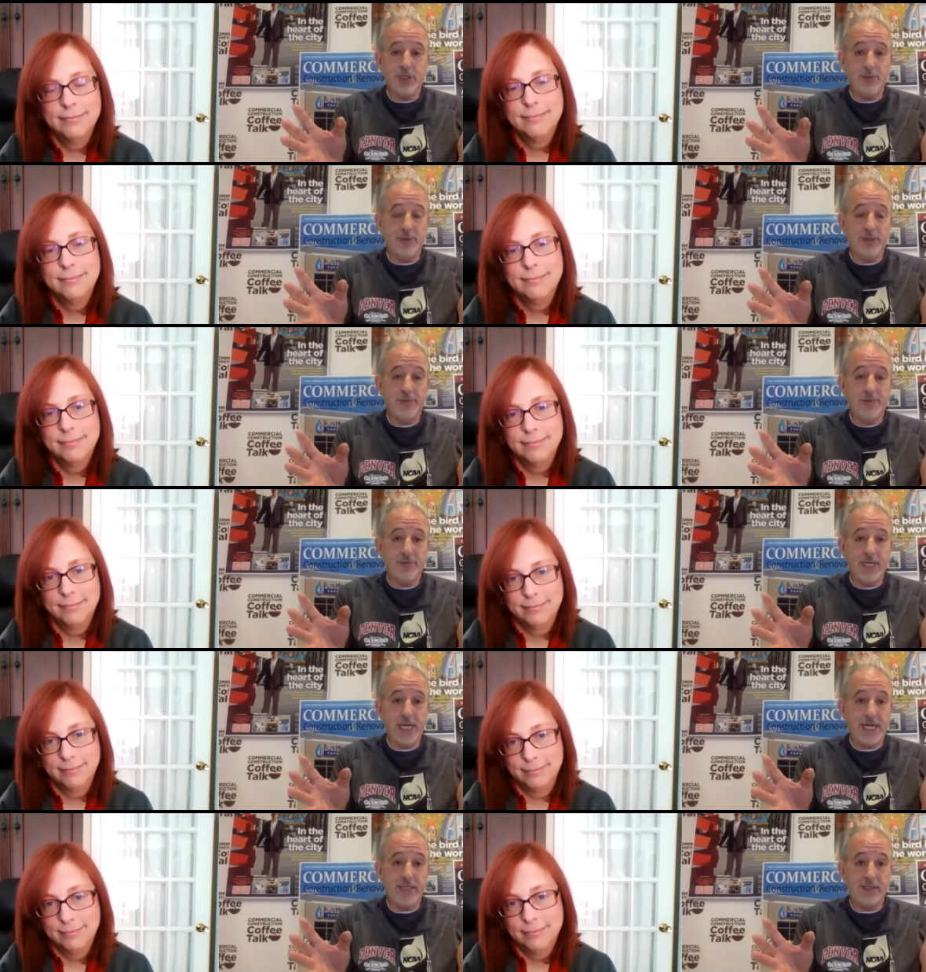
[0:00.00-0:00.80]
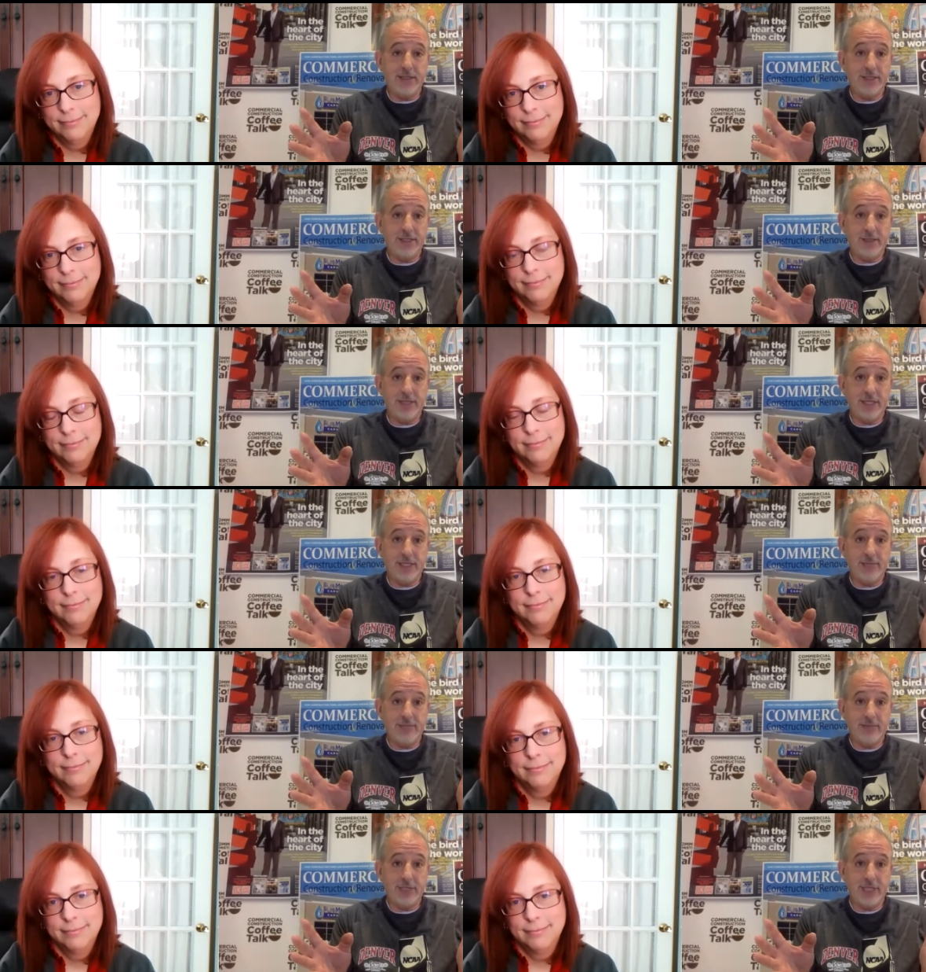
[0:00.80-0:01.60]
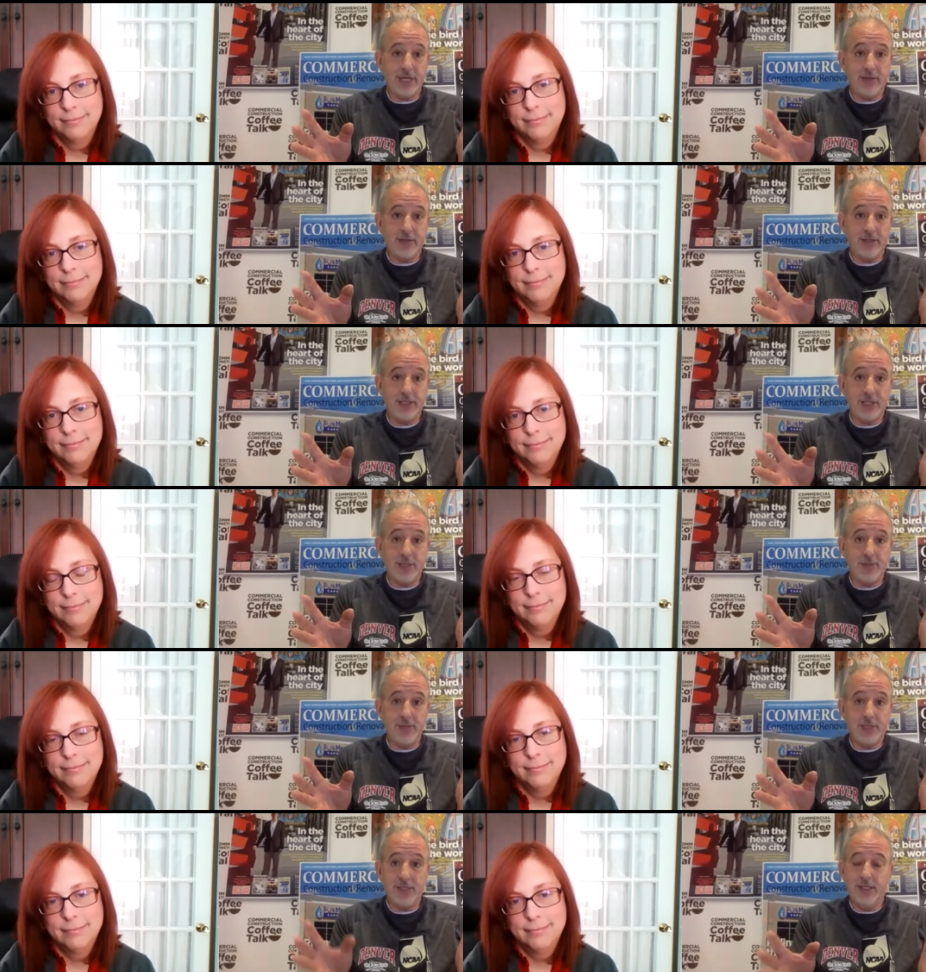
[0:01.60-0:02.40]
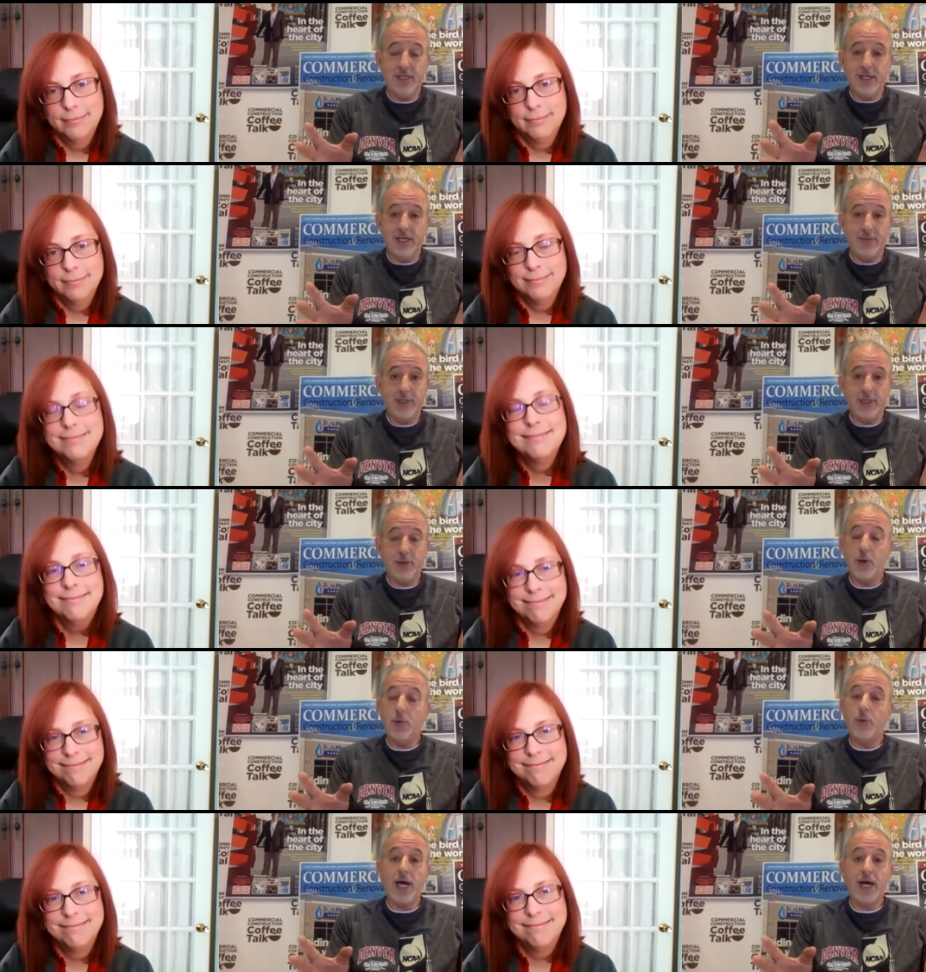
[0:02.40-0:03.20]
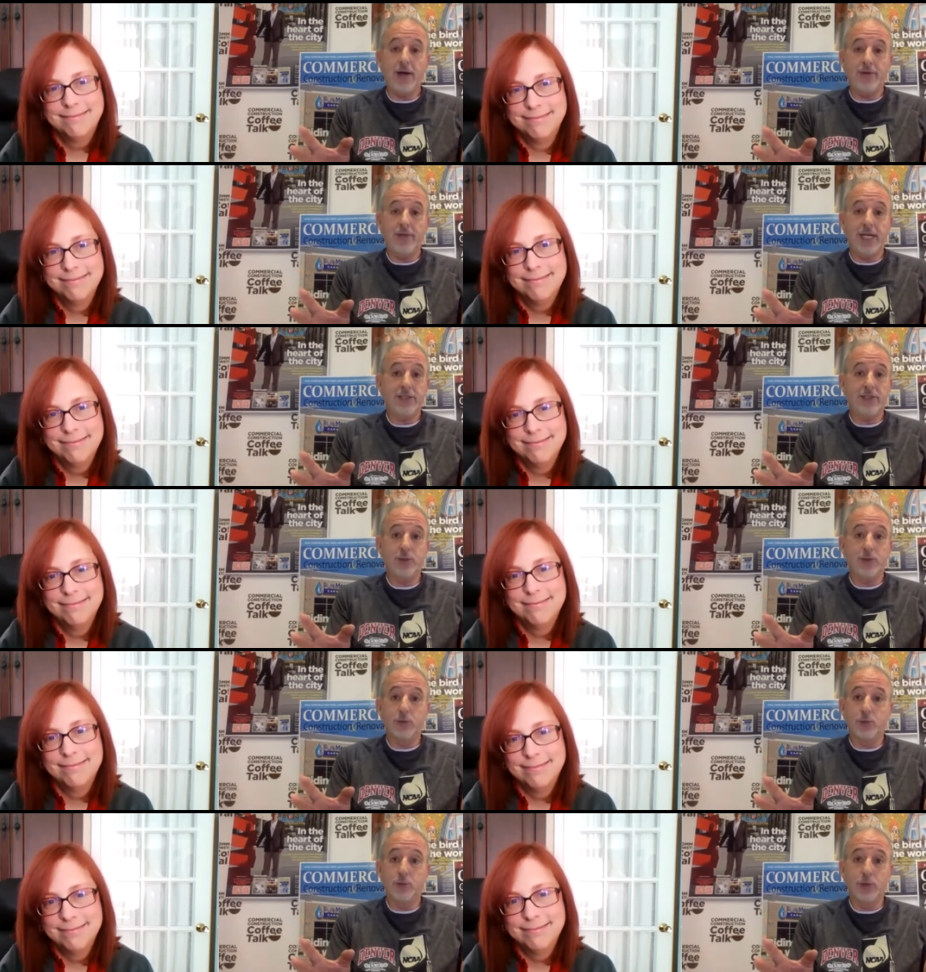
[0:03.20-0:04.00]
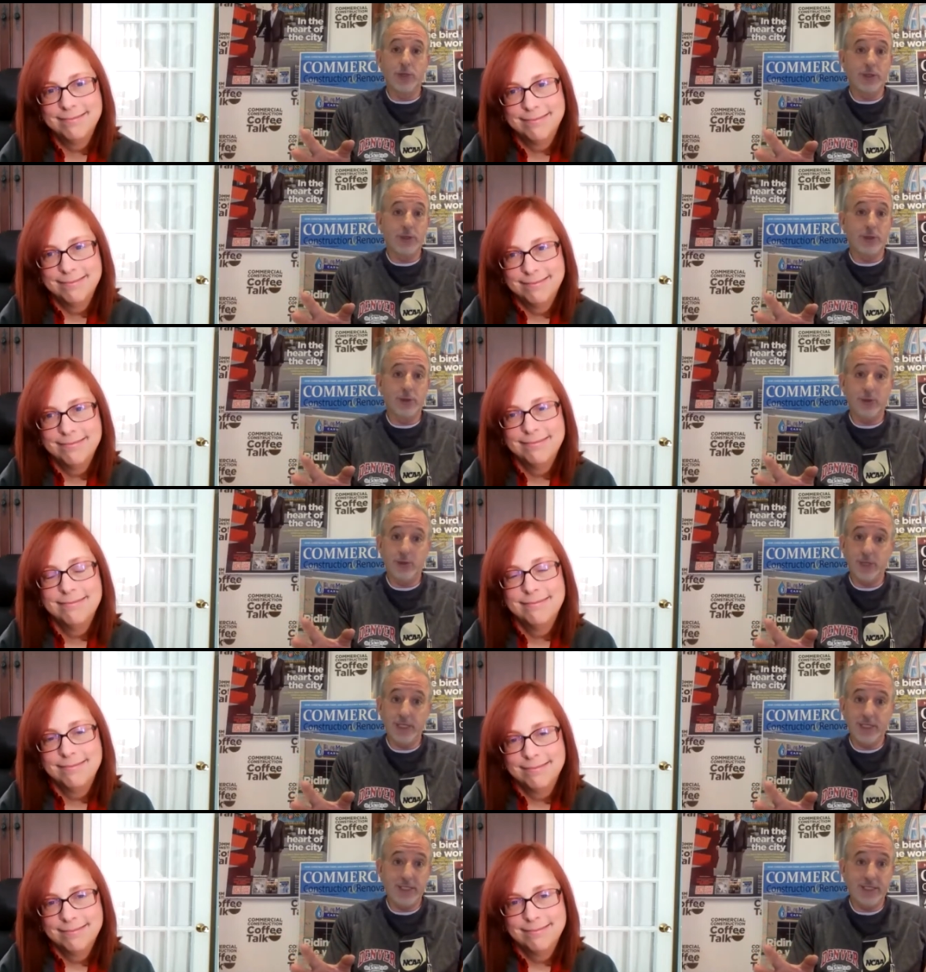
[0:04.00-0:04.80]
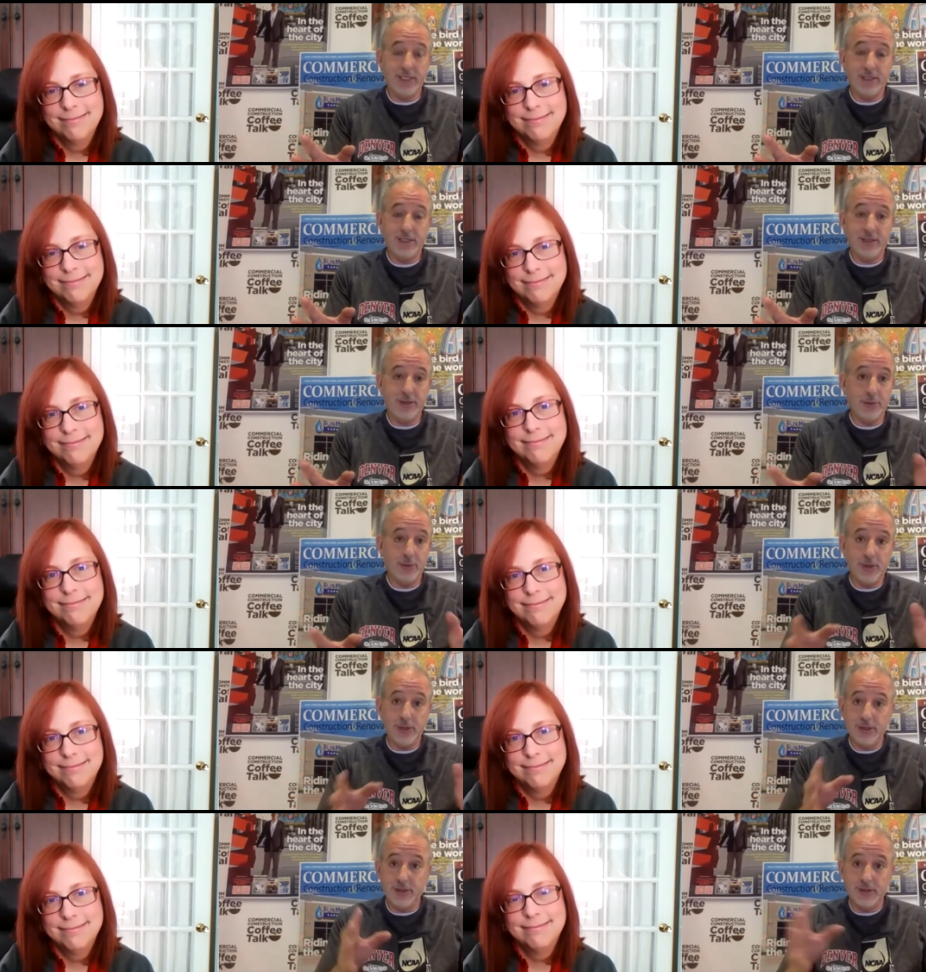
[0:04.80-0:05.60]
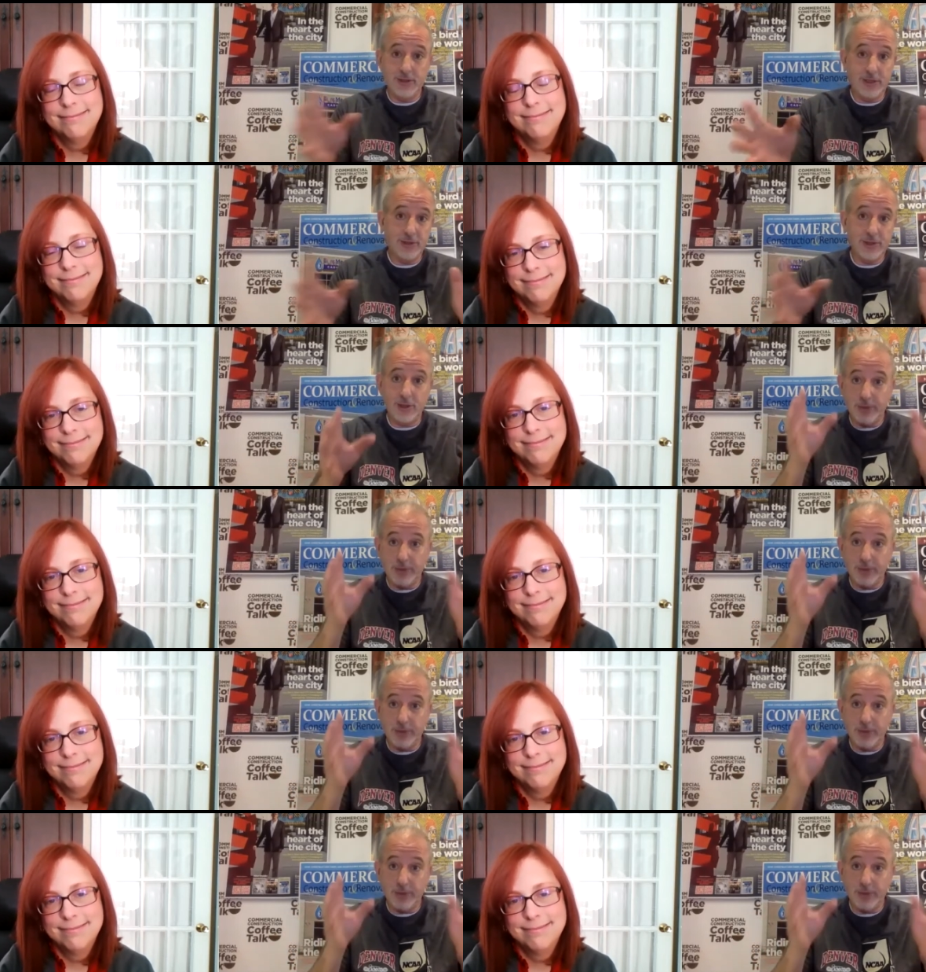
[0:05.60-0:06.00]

Speaker 1: some of the ads that that sharon has sent me i'm like oh wow that's a really cool gig you know you wonder you know